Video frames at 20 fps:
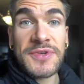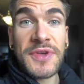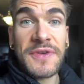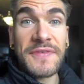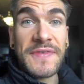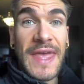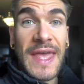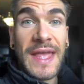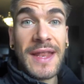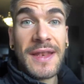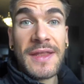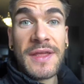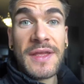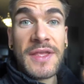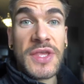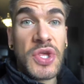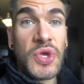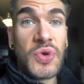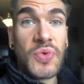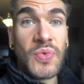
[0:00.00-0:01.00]
So you have Canada,
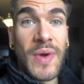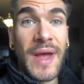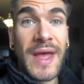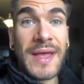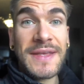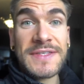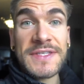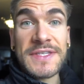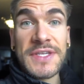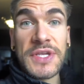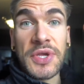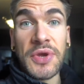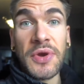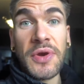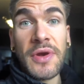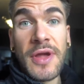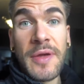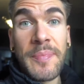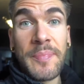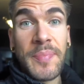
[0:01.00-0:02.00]
US,
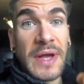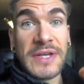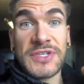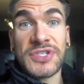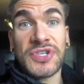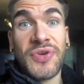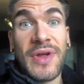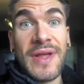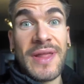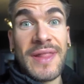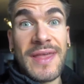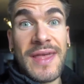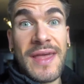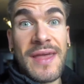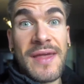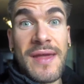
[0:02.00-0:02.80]
Europe, Australia,